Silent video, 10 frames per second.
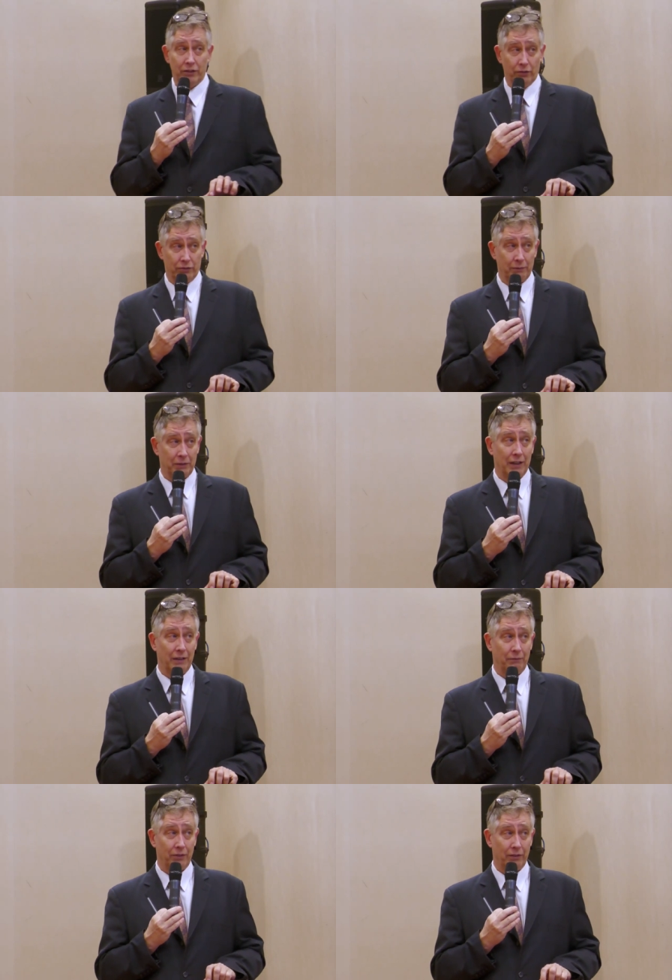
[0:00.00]
So
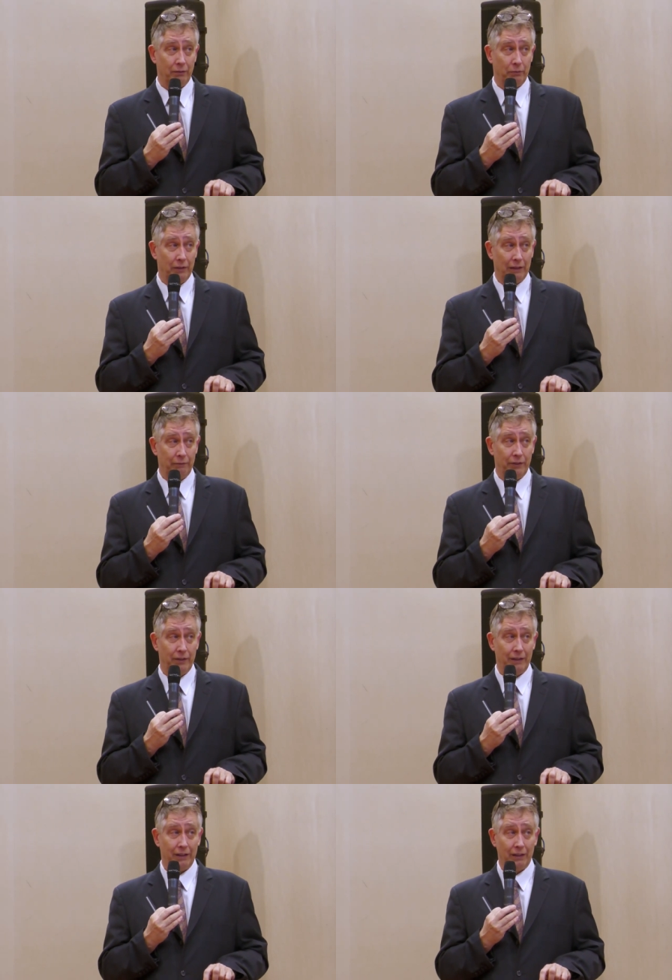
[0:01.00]
sometimes I'm
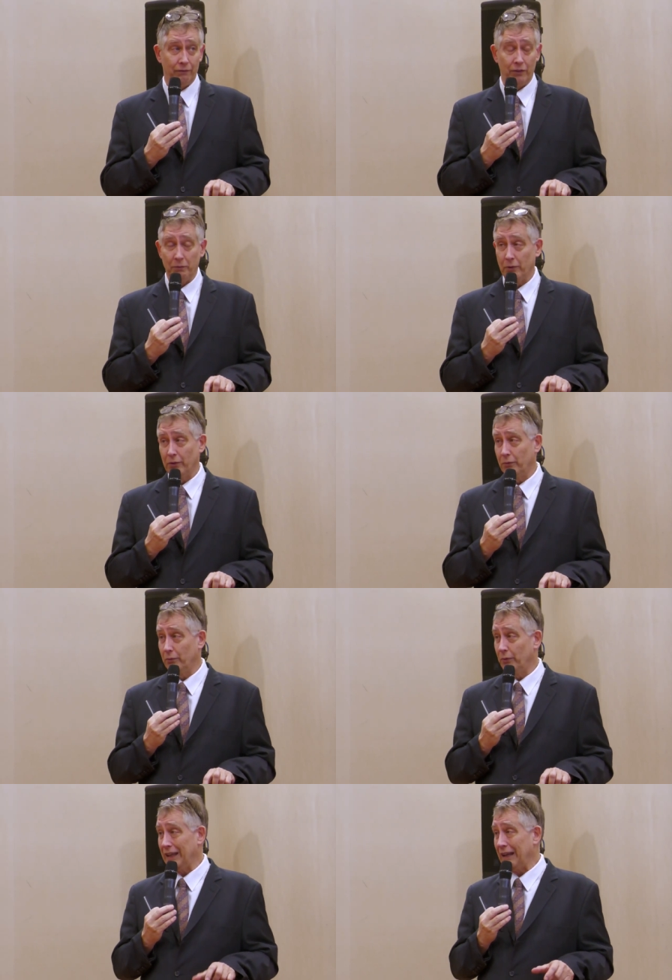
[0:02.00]
very comfortable
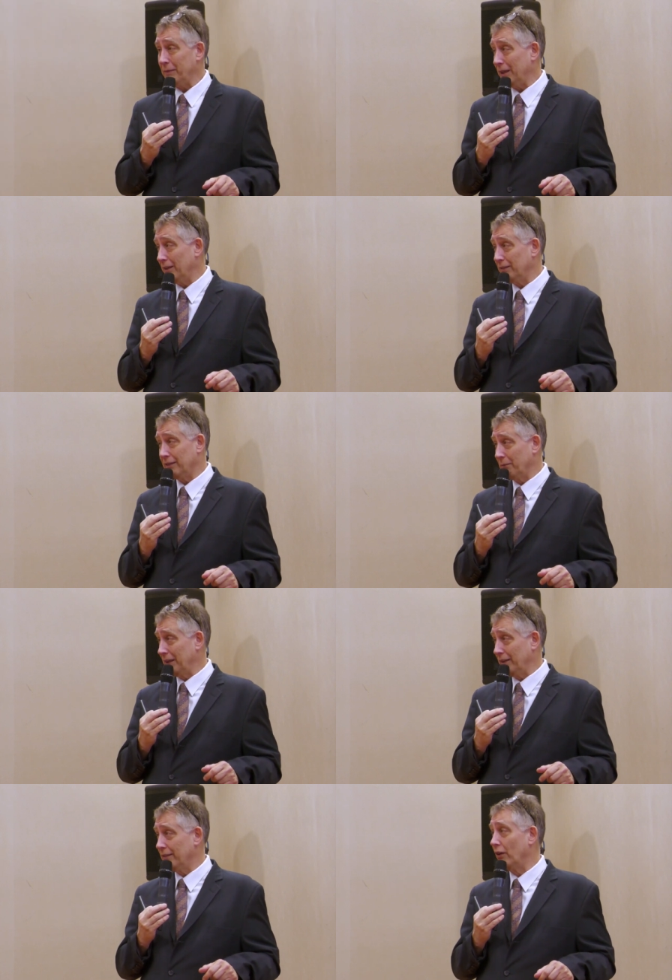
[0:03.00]
with that being
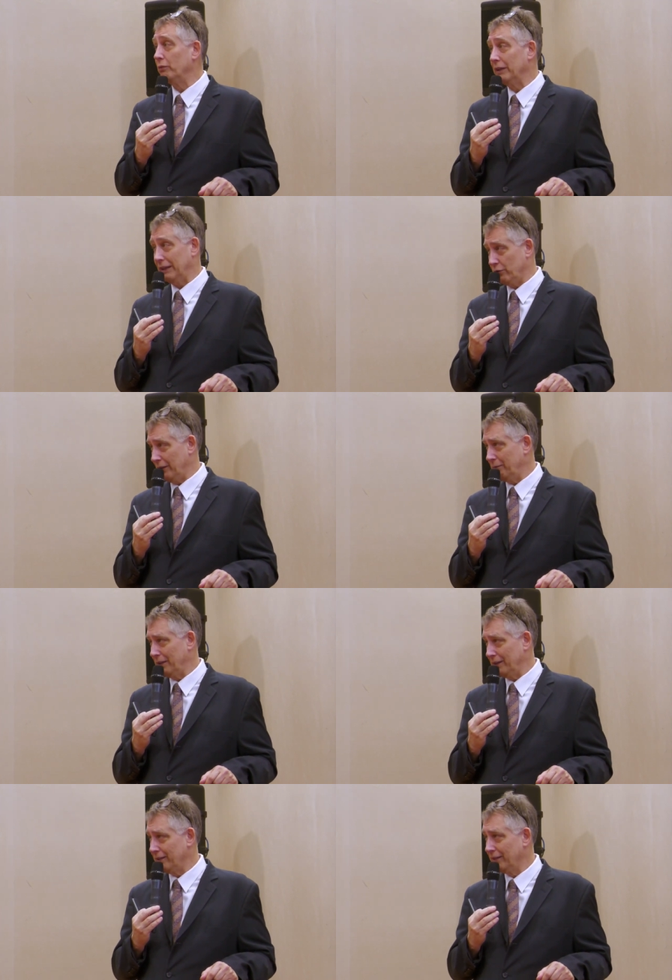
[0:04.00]
somebody's only
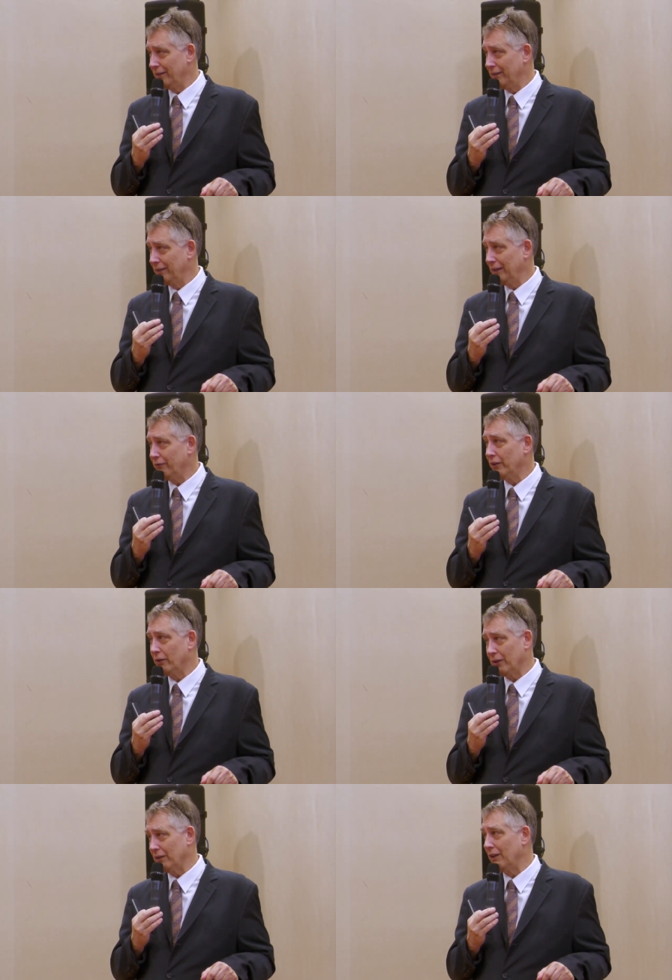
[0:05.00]
treatment if
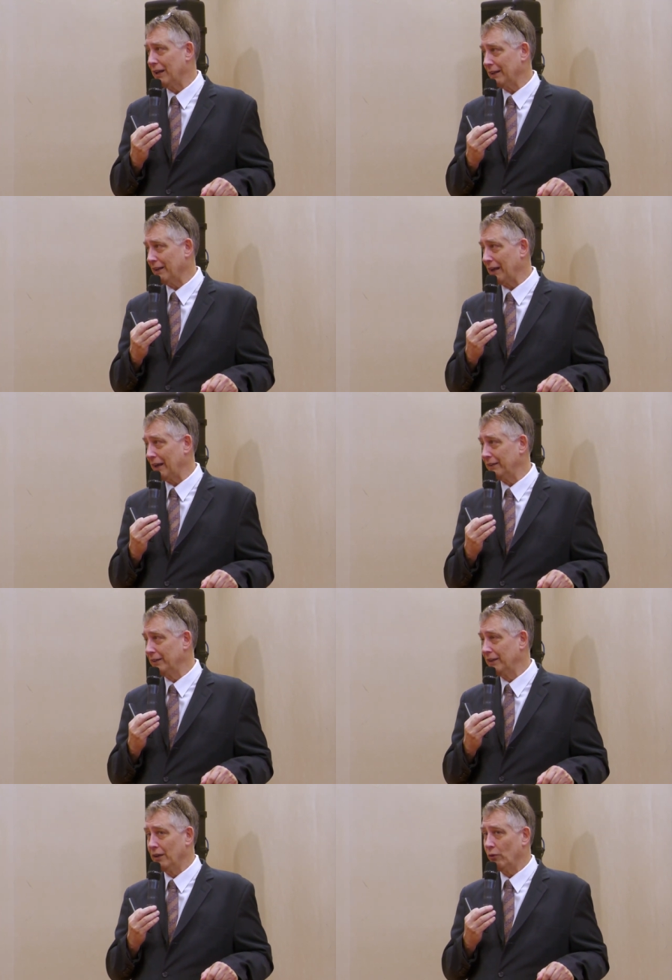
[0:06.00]
they're on a lot of that.
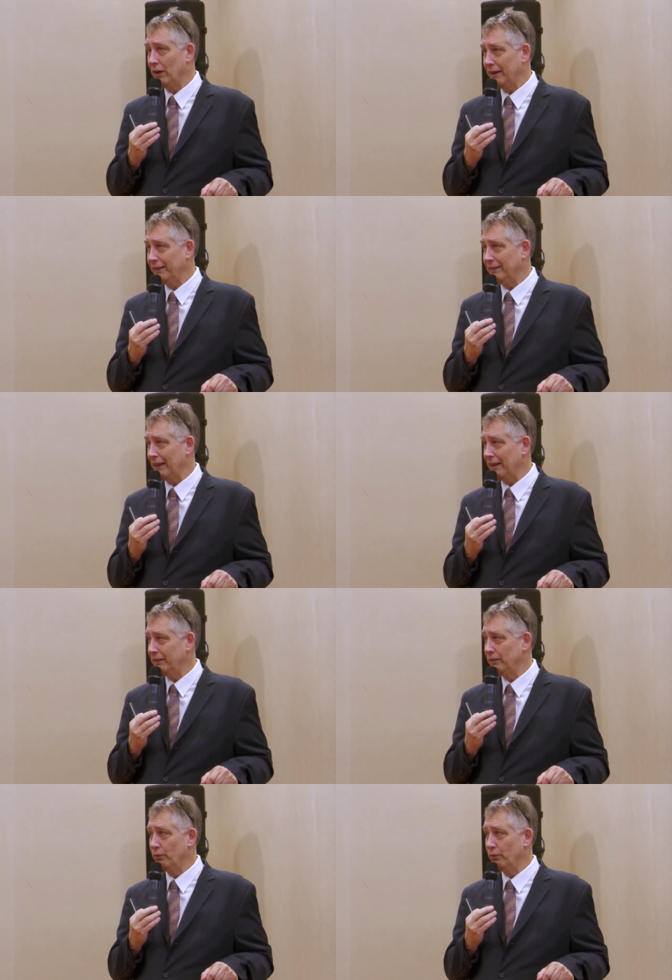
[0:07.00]
Why is that?